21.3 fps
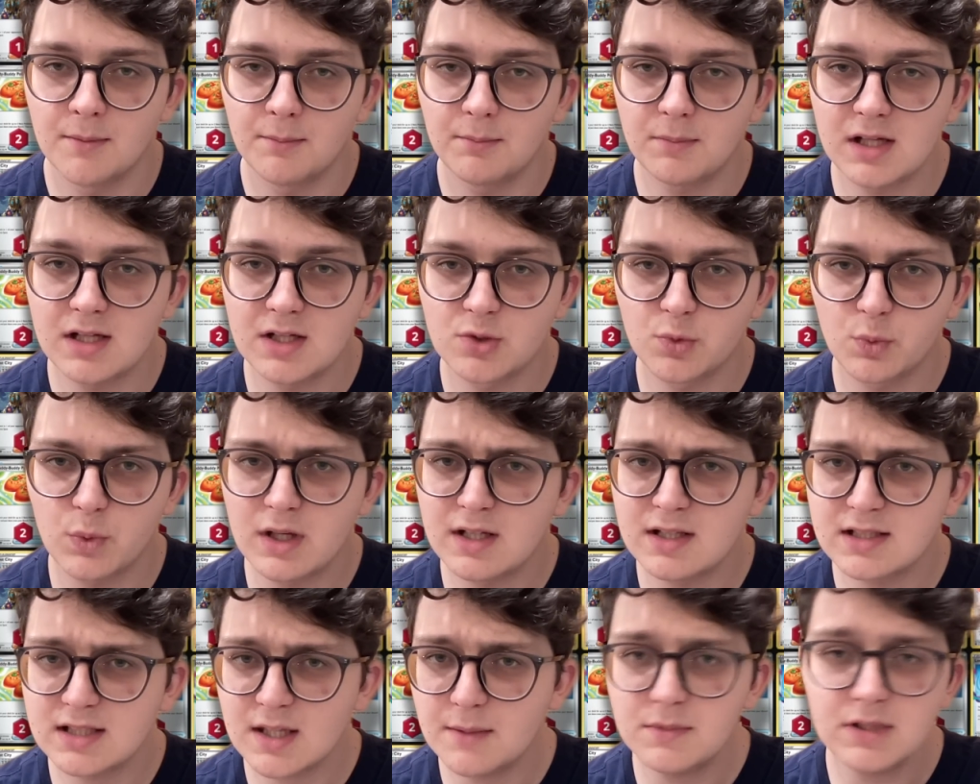means we
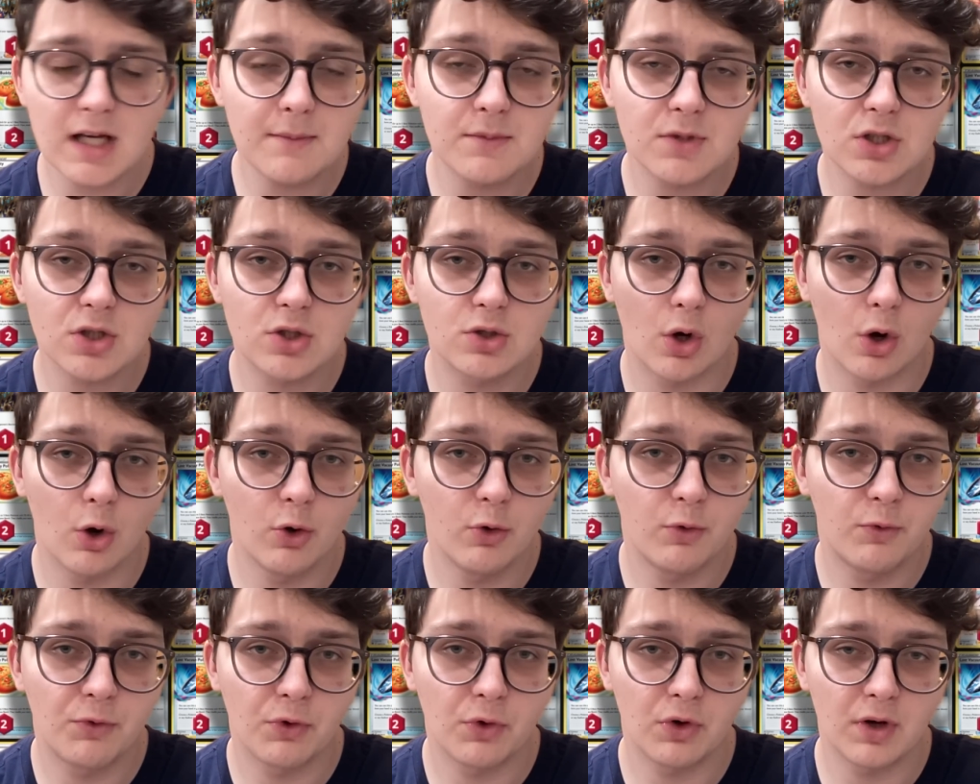can sometimes just go
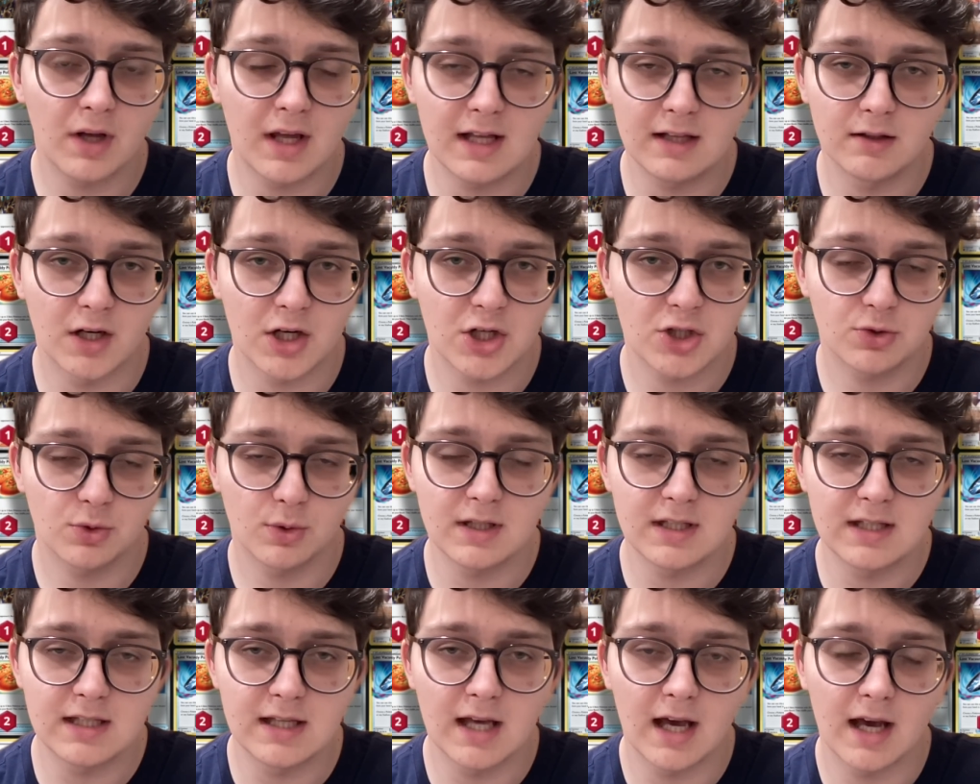for a
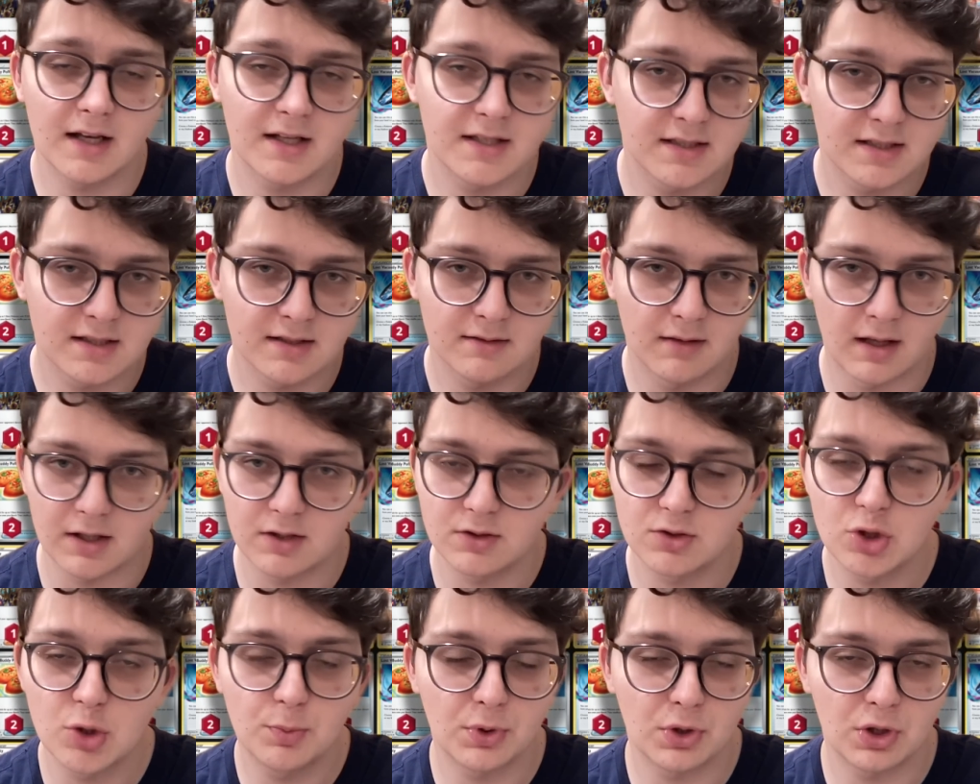Luxray EX like
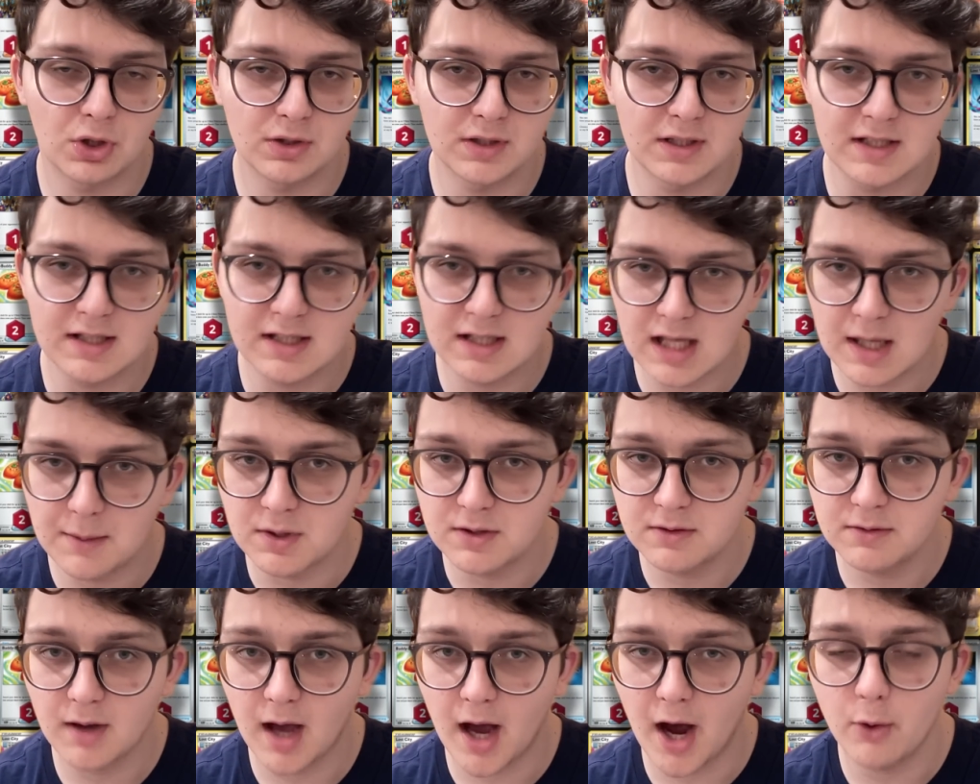super early in the game
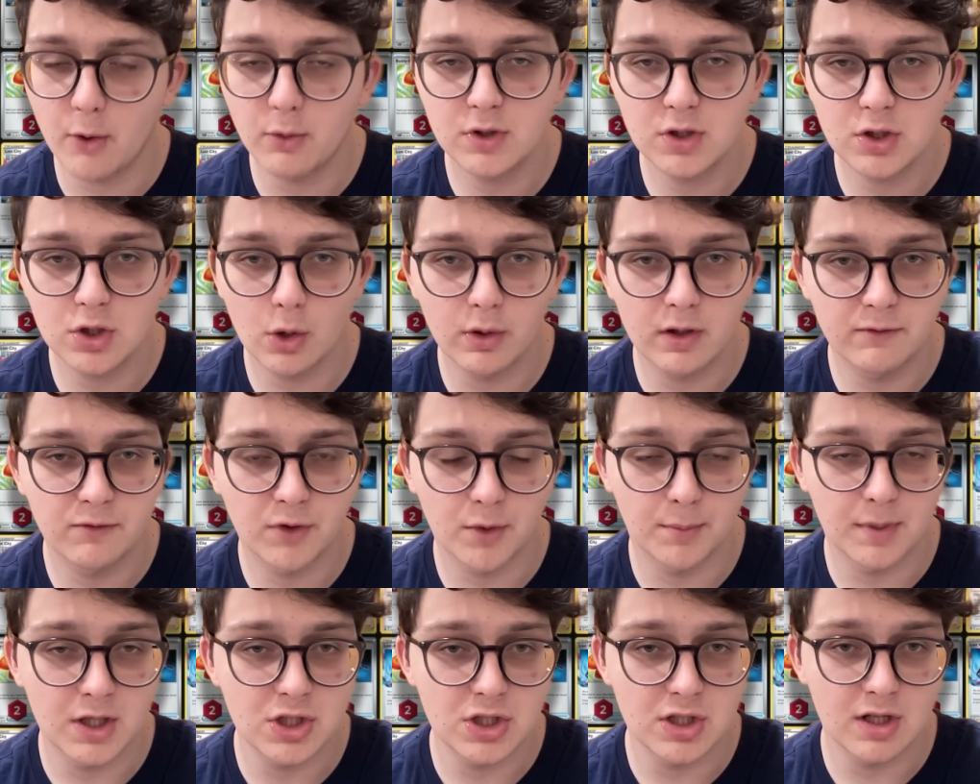without going for
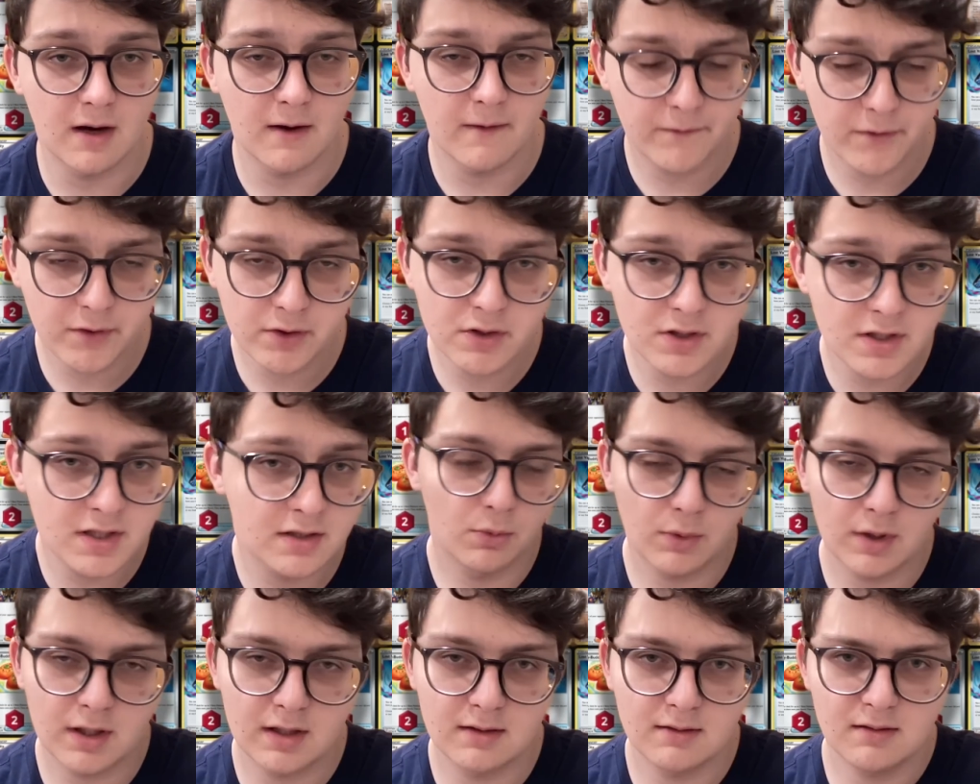Pidgeot first,
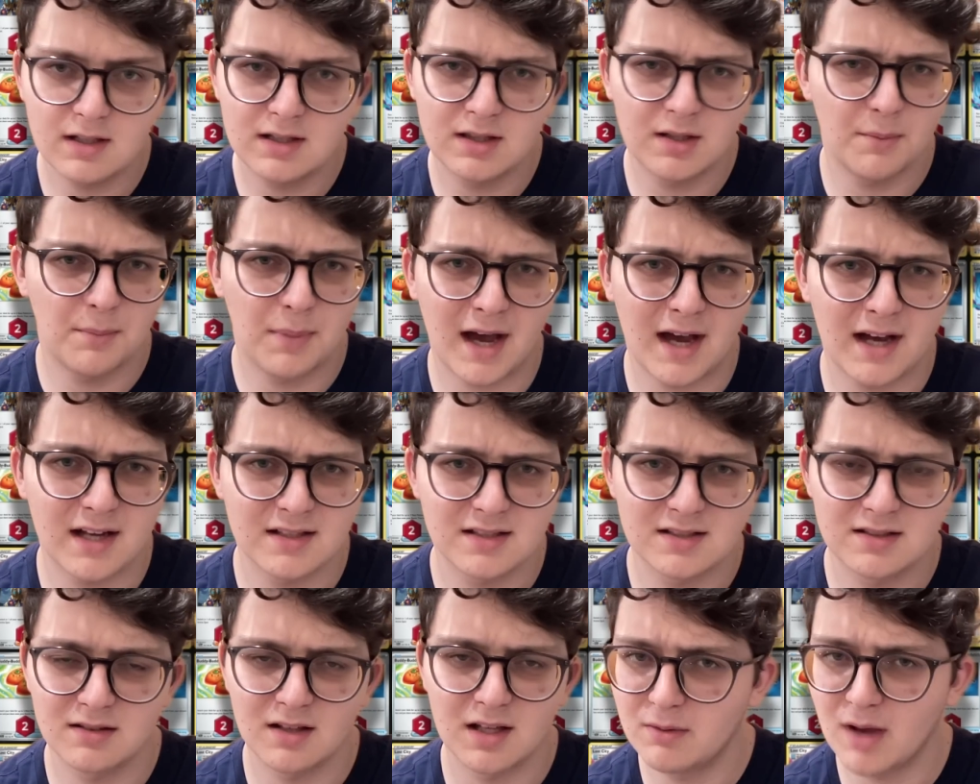when in the
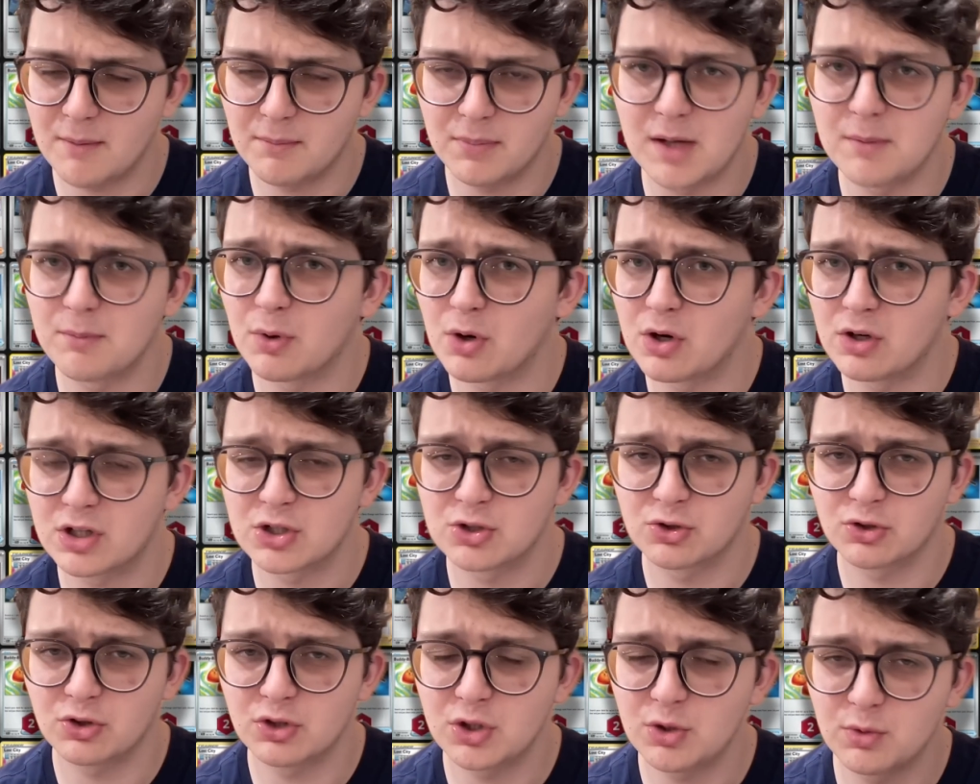past, like playing Bird
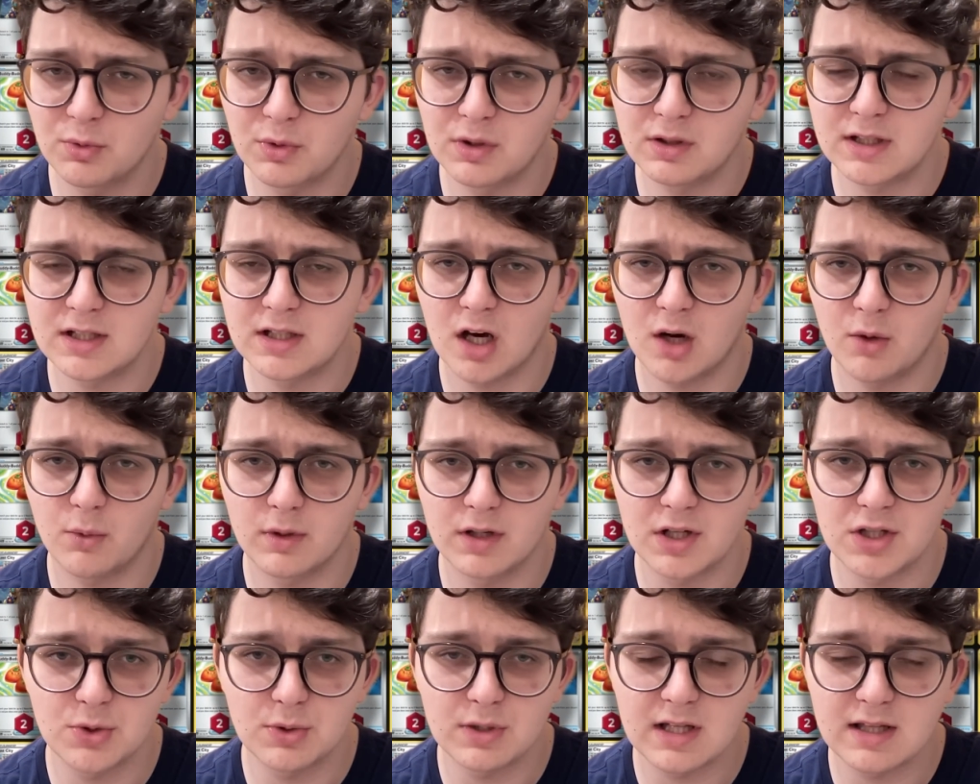Control, you would really not
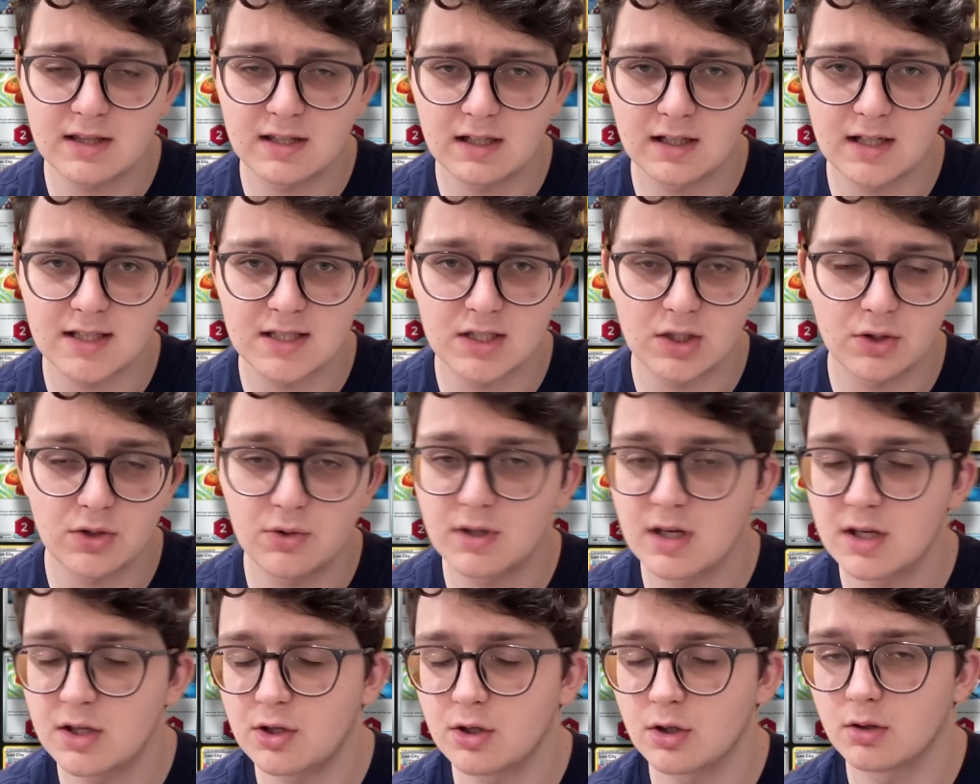want to do anything until you
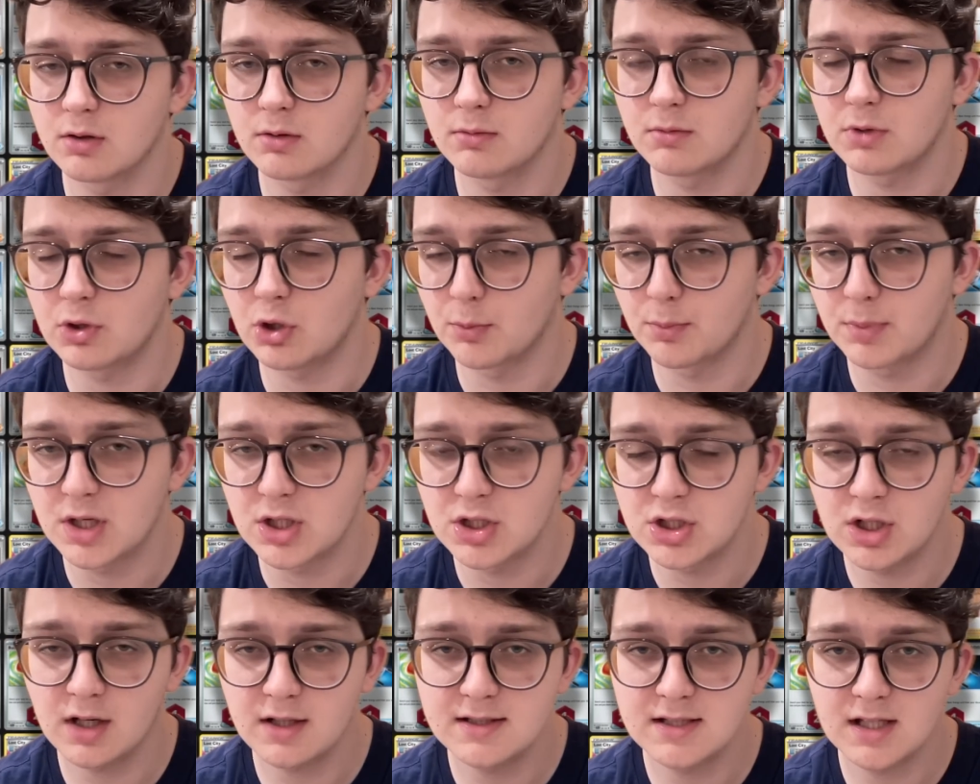get your
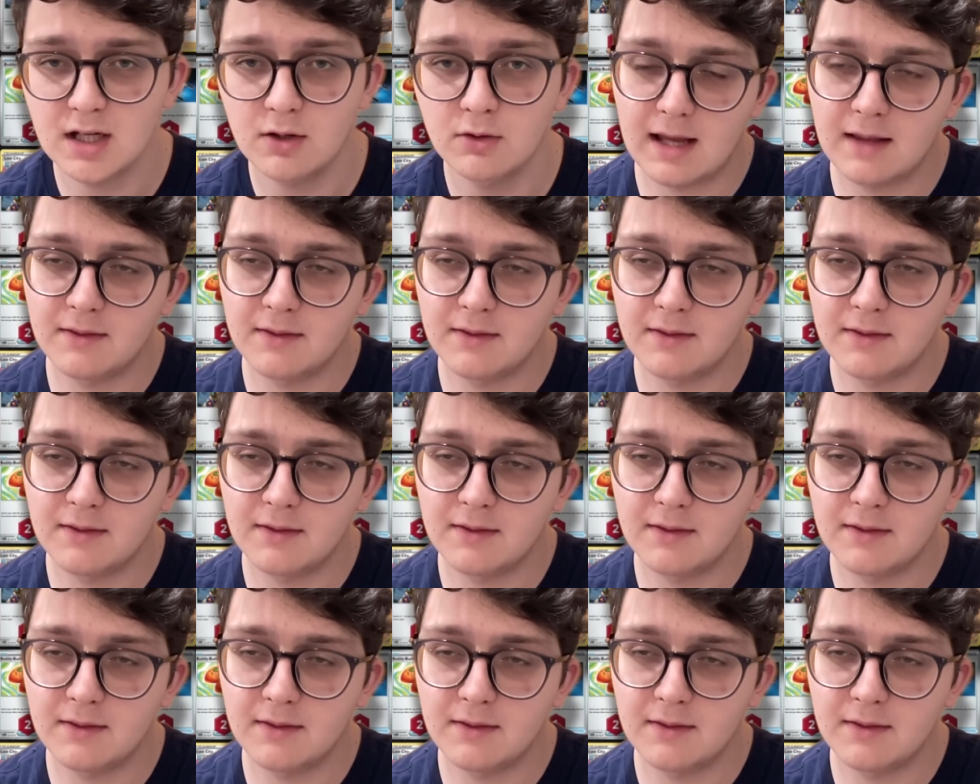Pidgeot down.